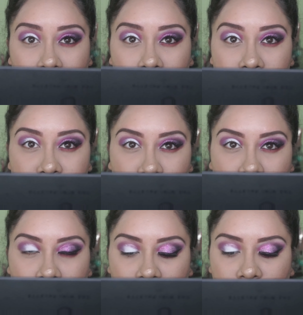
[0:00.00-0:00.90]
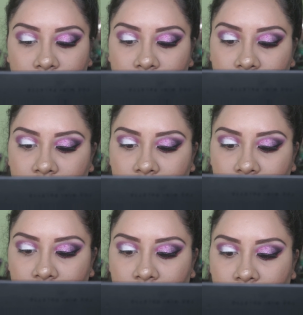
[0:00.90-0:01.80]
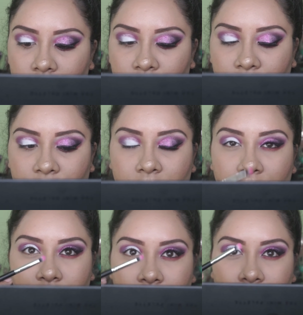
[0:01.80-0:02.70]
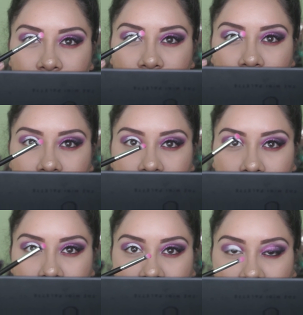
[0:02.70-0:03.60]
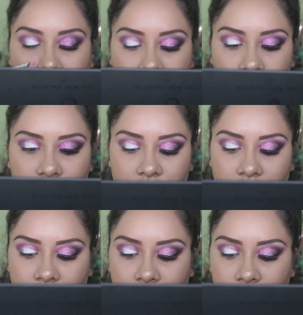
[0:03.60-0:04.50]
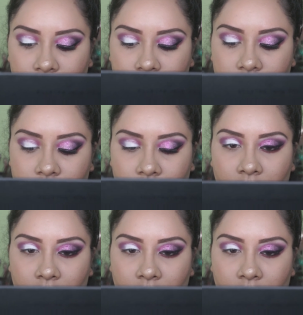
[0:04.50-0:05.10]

As well, the Beauty Creations, the first brush that I used,